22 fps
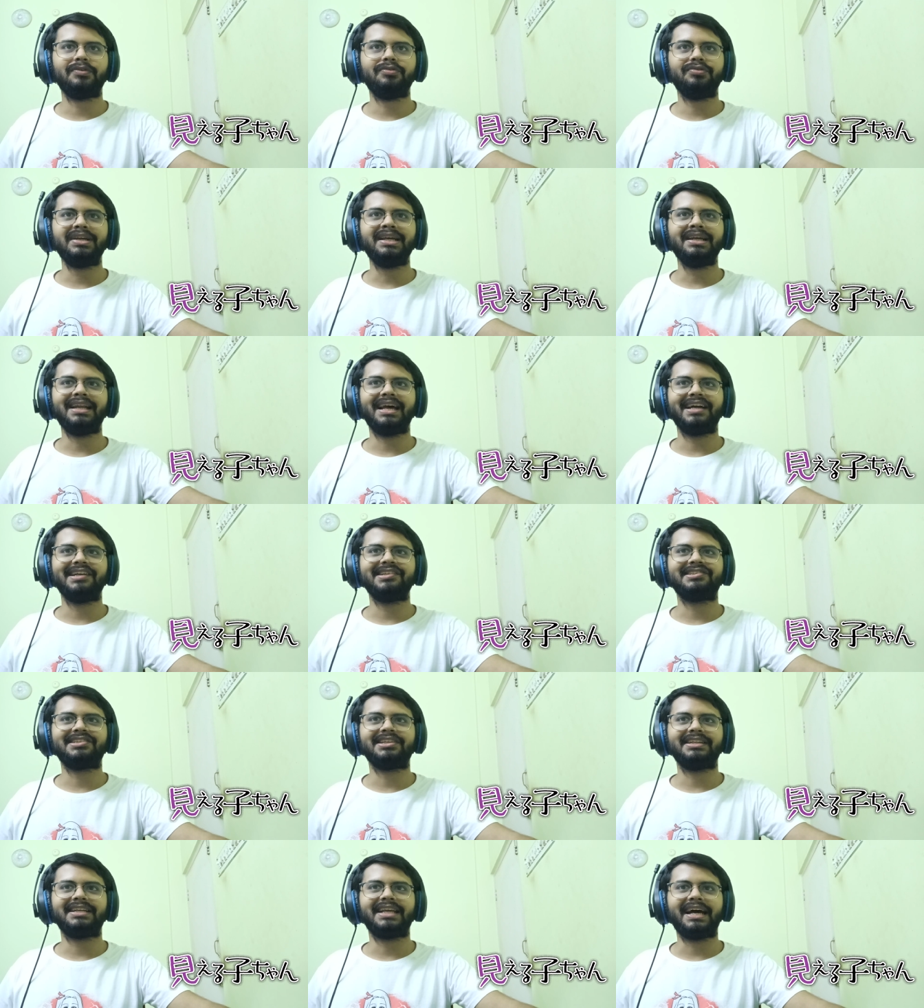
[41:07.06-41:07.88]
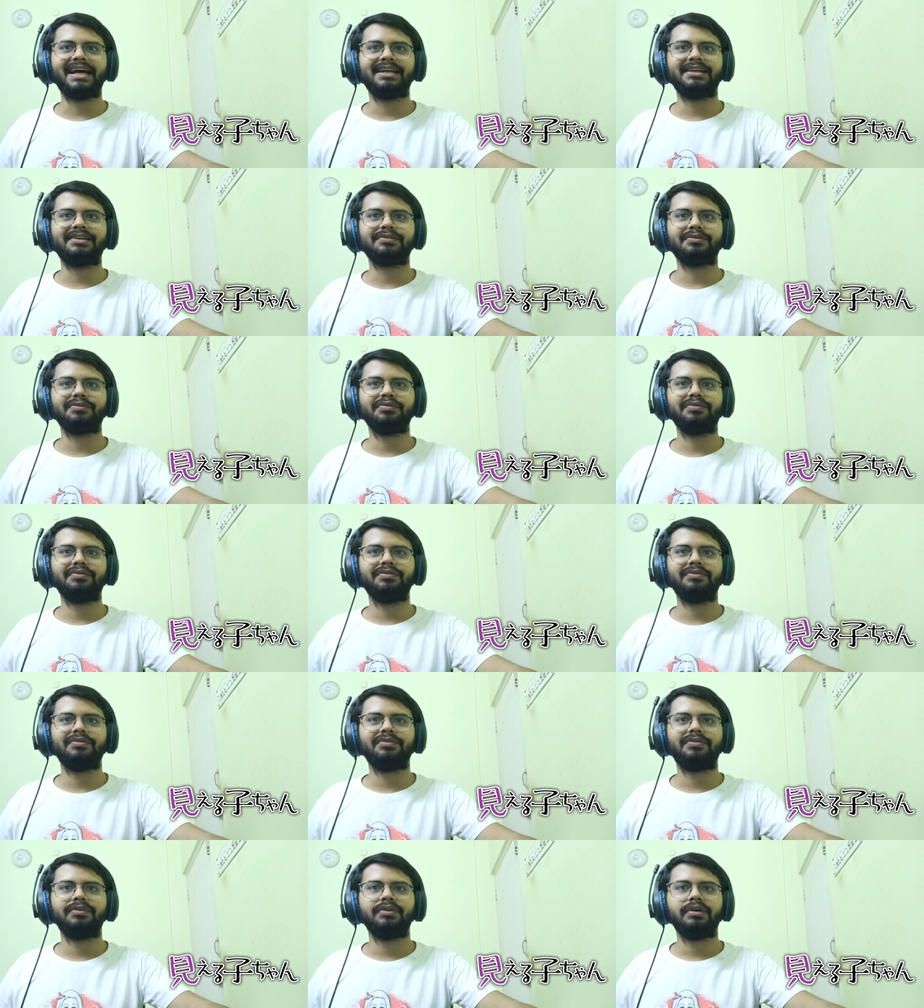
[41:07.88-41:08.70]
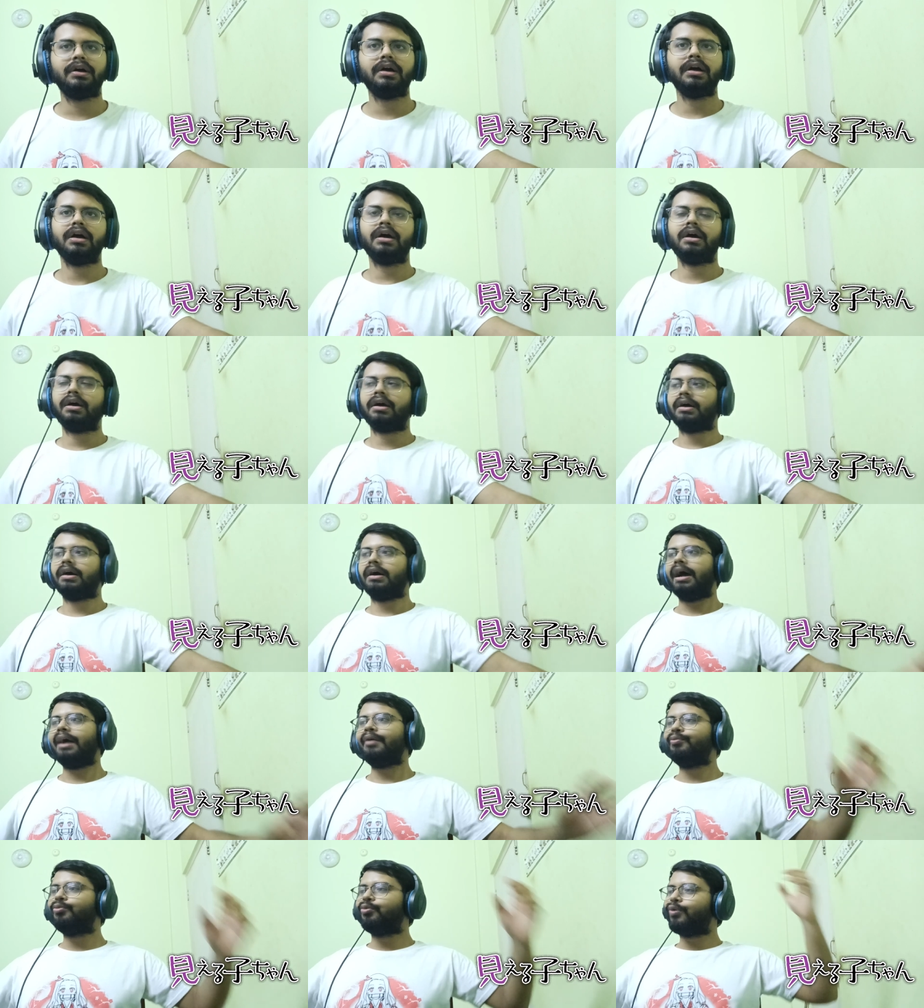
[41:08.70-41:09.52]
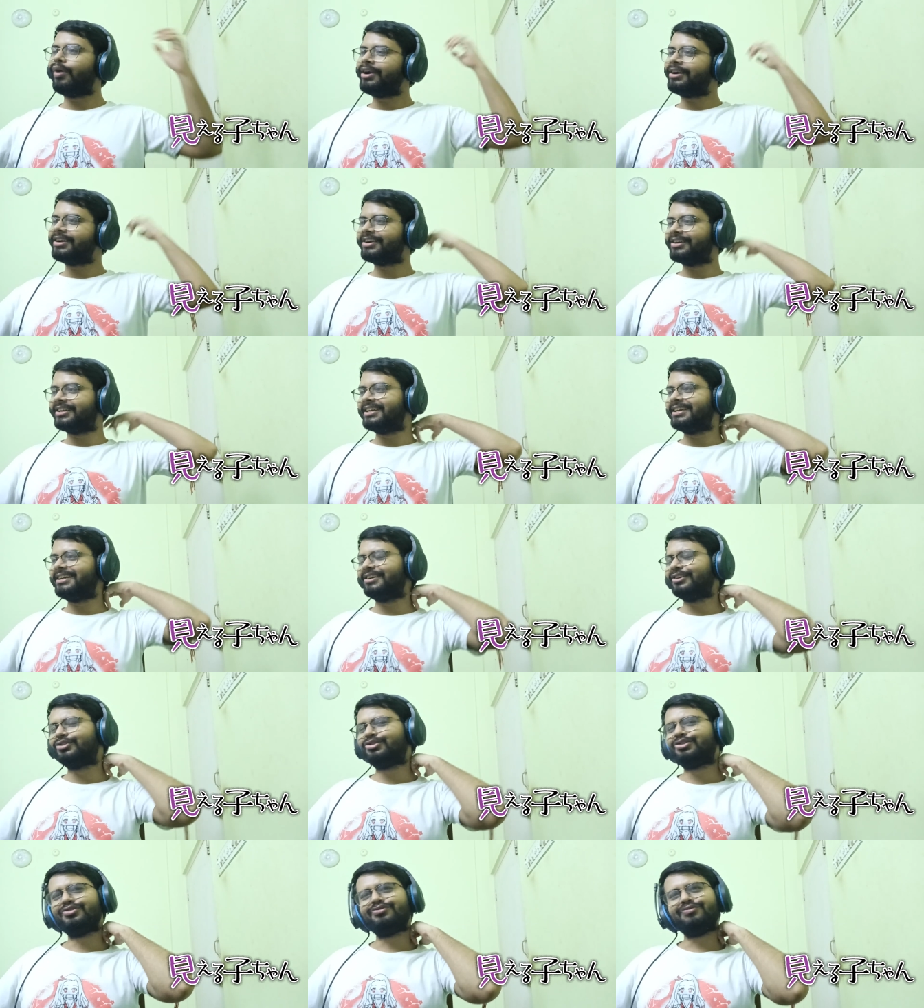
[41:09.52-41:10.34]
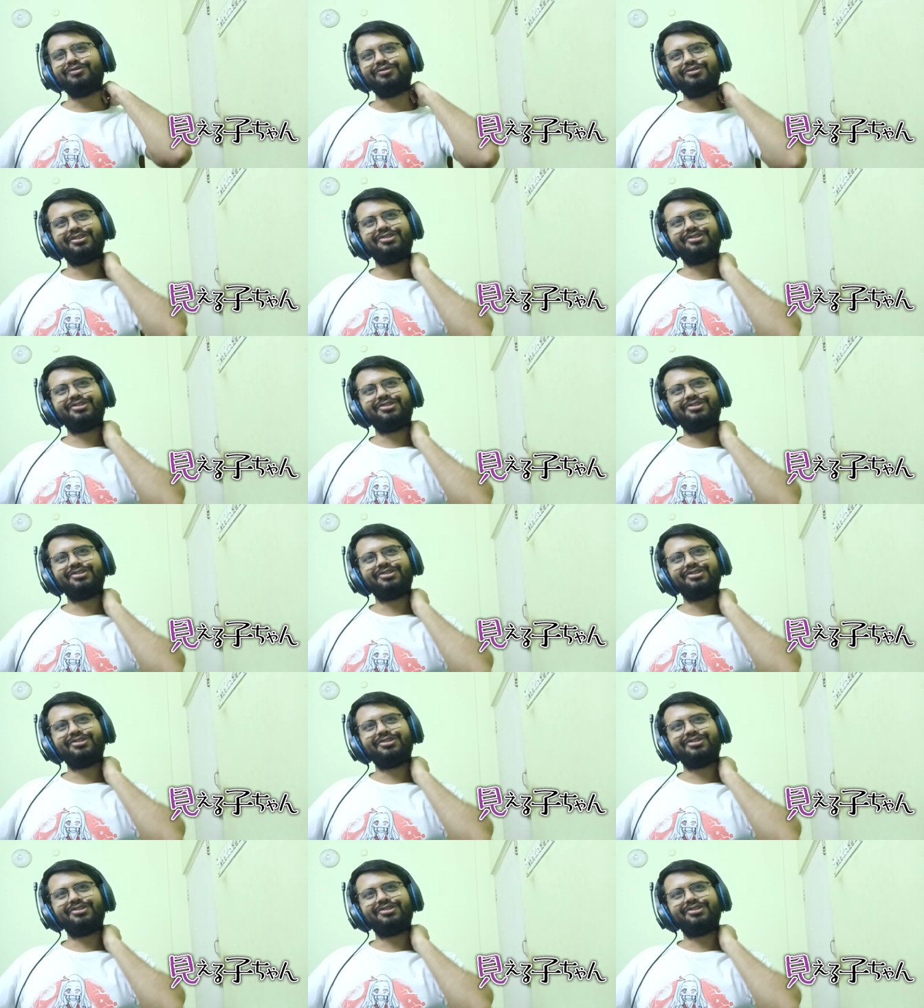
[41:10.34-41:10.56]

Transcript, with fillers: realized that, I wonder, did